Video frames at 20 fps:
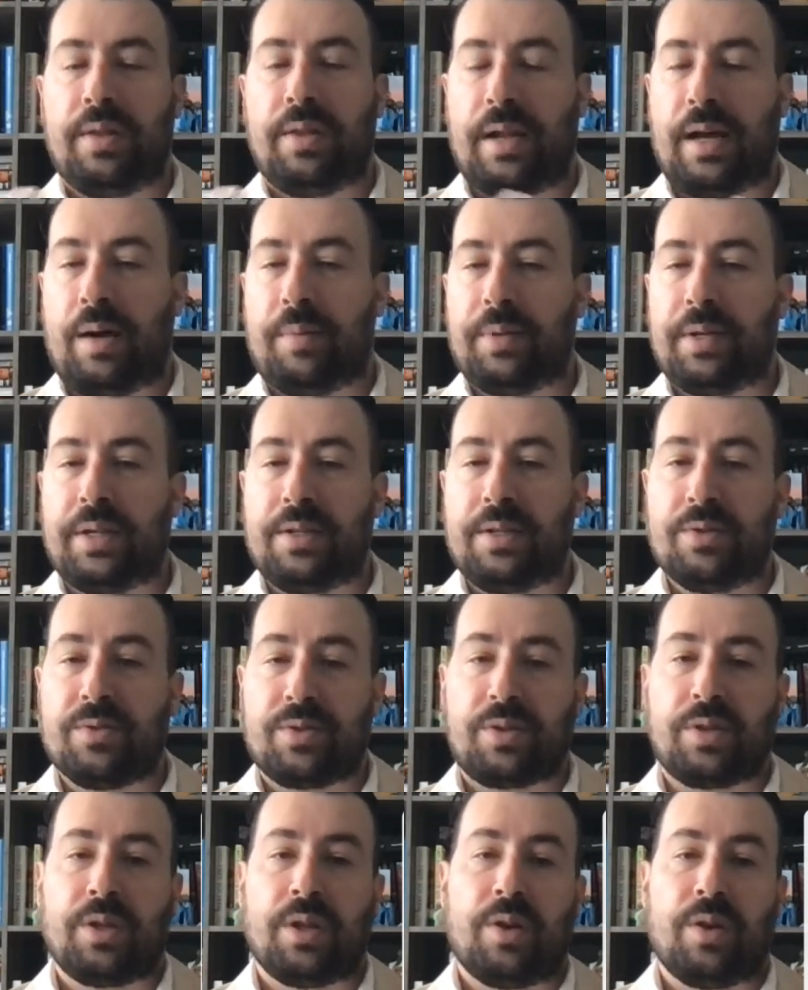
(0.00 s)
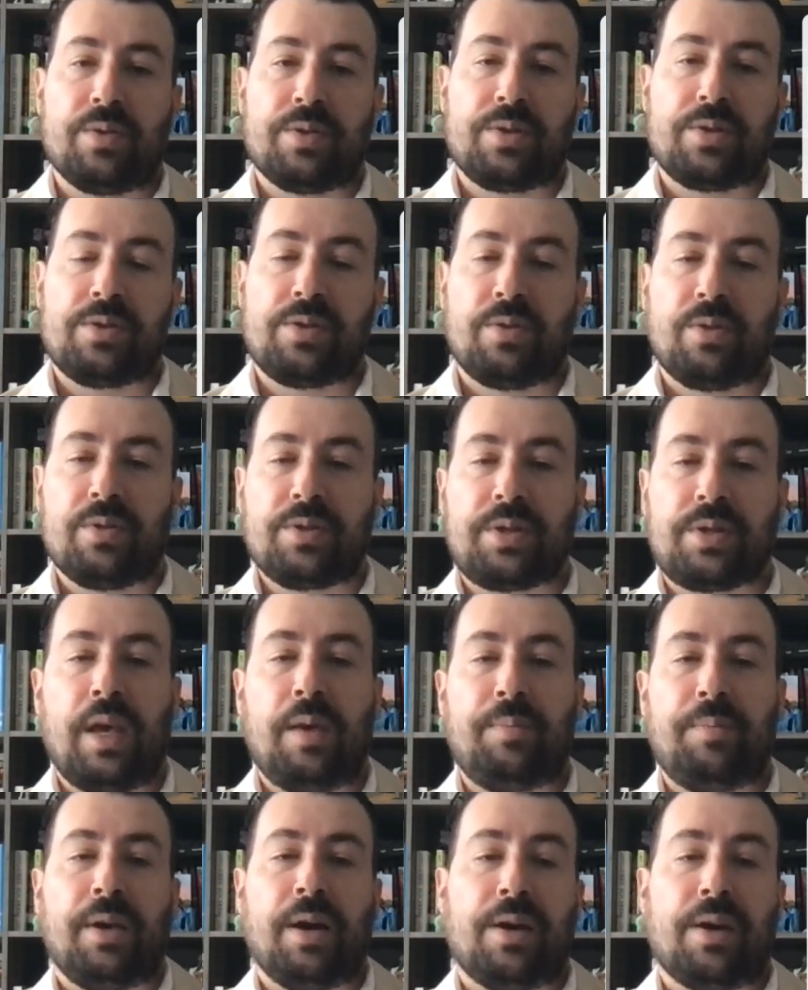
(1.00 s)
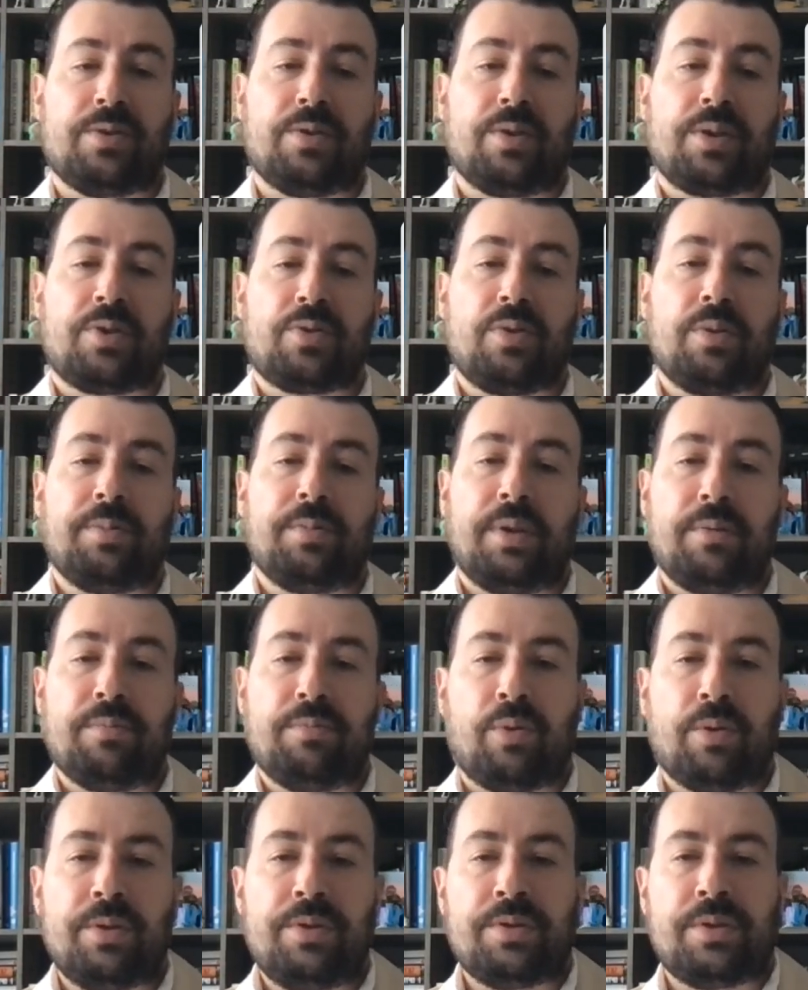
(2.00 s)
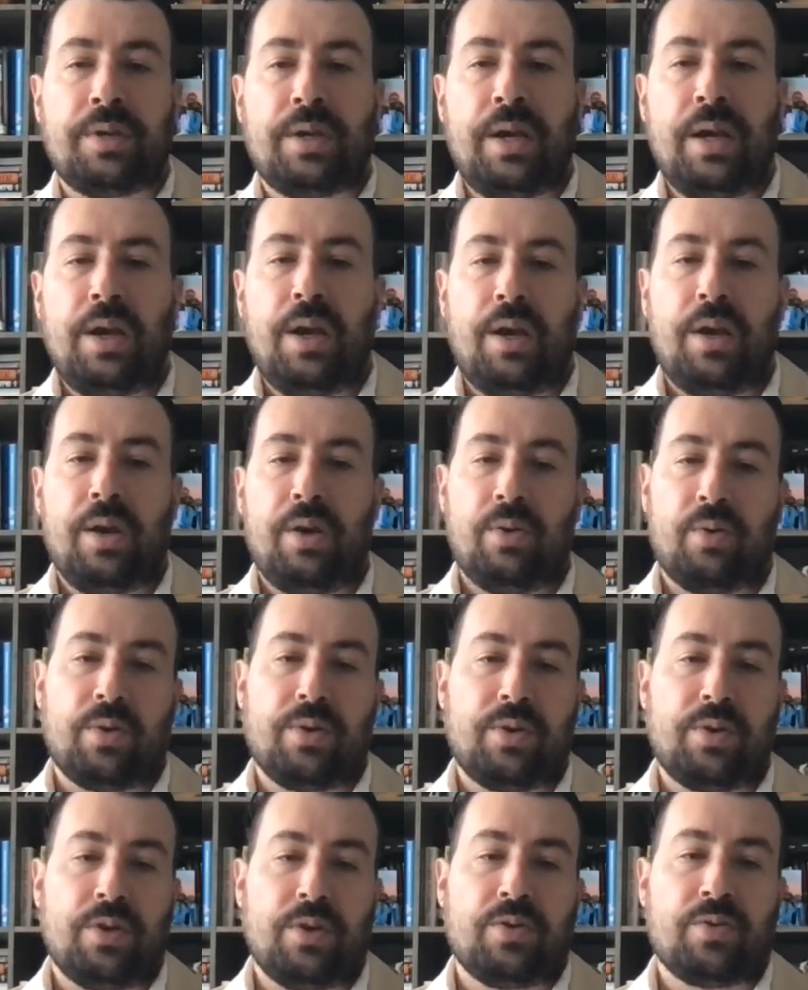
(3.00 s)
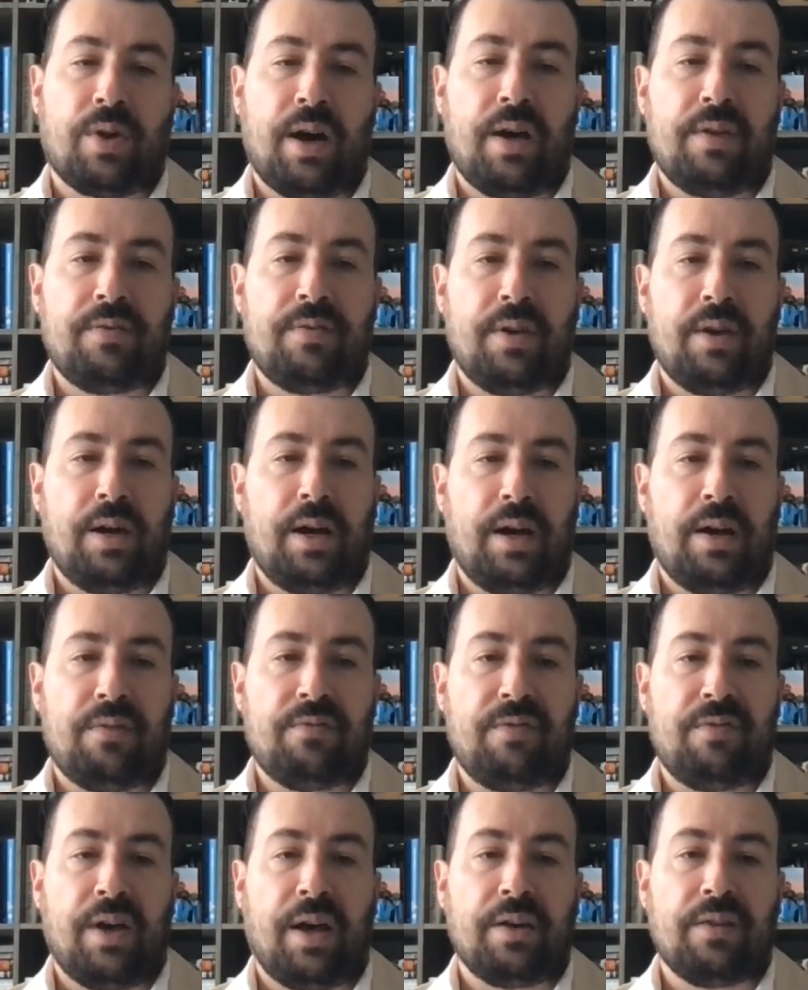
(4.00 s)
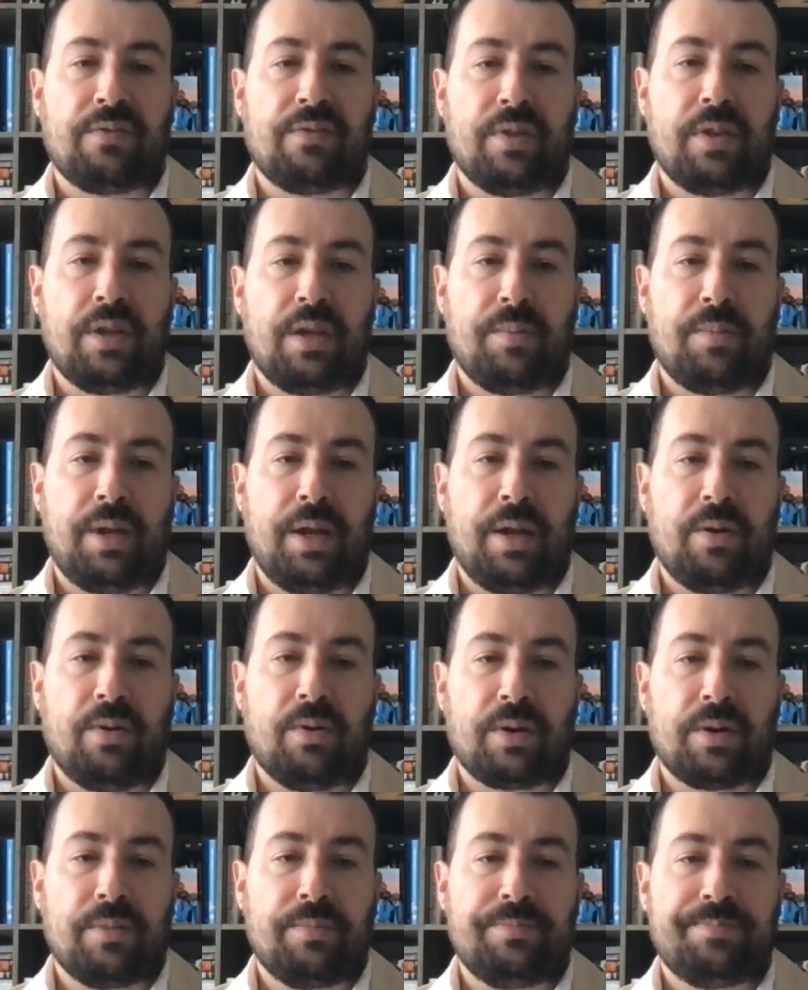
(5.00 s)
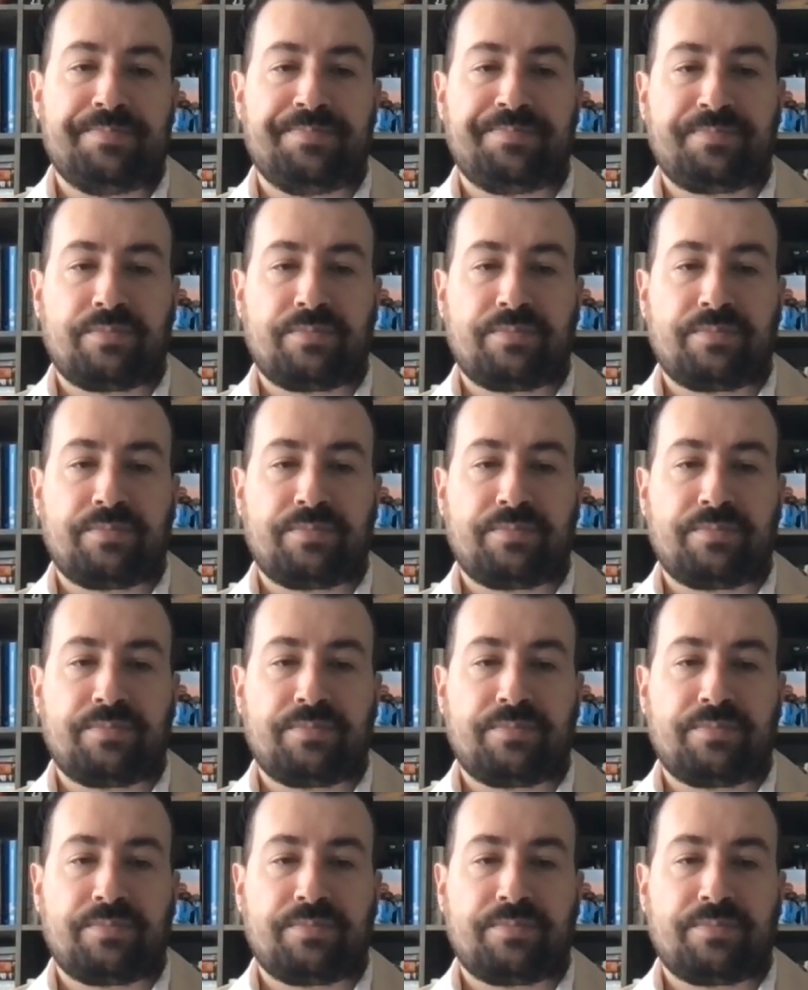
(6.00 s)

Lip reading: And then how many deals closed? So those KPIs are extremely important in order to drive value for the M&A org.